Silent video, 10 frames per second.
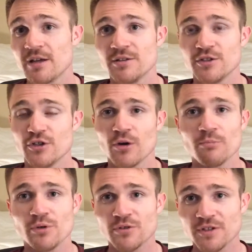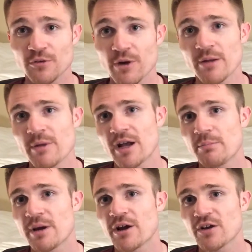You know, building the right amount of
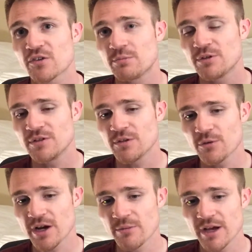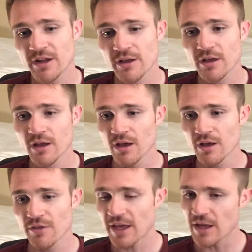barracks, building the right amount of,
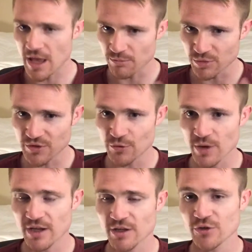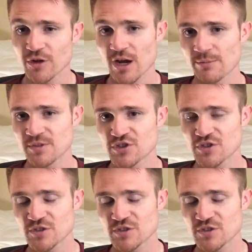and building the right unit compositions.